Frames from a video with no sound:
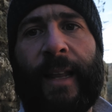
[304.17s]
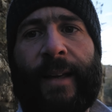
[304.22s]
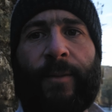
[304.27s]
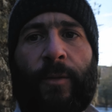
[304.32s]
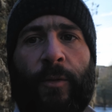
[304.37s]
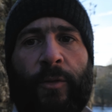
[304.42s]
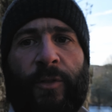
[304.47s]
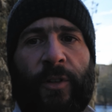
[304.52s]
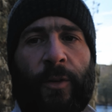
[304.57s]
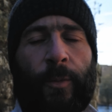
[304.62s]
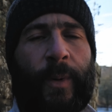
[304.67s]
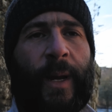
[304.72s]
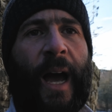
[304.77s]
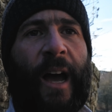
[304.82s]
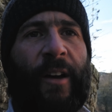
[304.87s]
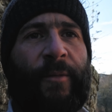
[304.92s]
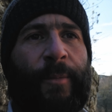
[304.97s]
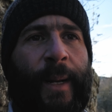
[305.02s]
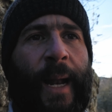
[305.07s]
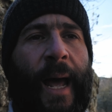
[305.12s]
levels we
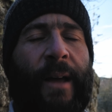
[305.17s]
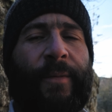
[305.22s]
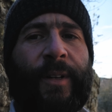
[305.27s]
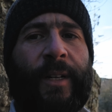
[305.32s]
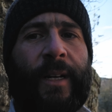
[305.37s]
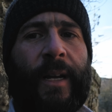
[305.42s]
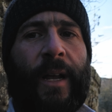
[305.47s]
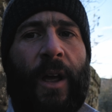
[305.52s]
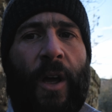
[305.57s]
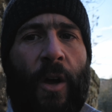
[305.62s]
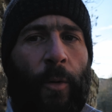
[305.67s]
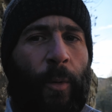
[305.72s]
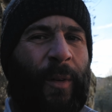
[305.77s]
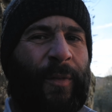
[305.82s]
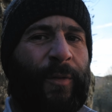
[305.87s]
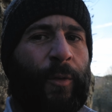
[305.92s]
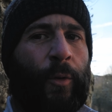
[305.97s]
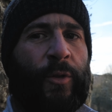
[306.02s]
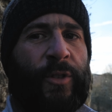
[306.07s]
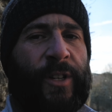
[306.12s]
have been having. With
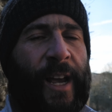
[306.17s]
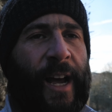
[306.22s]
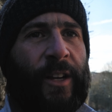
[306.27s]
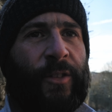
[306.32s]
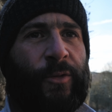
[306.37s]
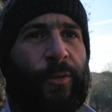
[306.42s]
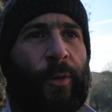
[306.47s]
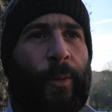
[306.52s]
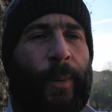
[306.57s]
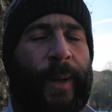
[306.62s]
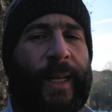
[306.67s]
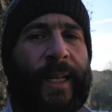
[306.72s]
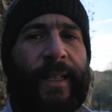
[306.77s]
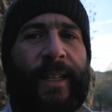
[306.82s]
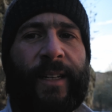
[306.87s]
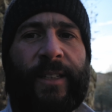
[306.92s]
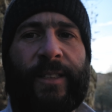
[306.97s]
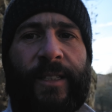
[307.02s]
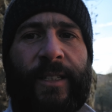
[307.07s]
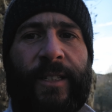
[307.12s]
Flo's Castle away in the
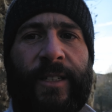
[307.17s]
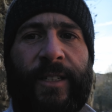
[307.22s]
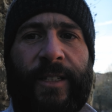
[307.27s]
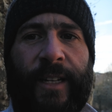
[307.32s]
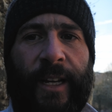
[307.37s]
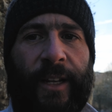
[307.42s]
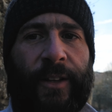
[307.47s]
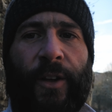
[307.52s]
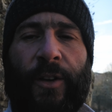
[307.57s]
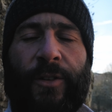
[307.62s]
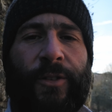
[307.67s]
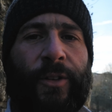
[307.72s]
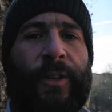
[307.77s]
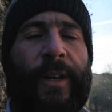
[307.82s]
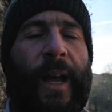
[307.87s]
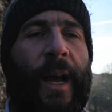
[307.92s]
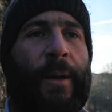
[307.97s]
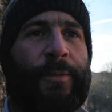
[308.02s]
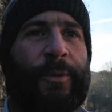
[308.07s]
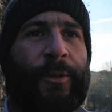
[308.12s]
distance, it does
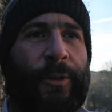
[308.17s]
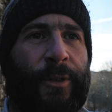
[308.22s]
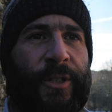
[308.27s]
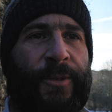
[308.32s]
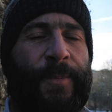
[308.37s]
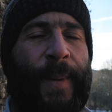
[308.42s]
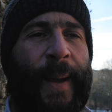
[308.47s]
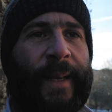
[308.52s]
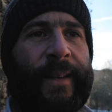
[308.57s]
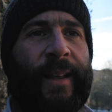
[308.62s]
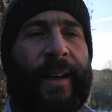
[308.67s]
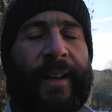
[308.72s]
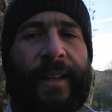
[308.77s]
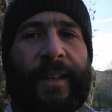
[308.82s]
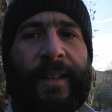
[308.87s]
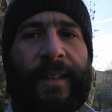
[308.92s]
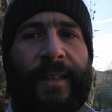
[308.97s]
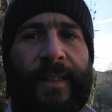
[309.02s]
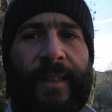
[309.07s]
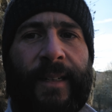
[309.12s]
look absolutely
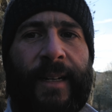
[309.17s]
spectacular.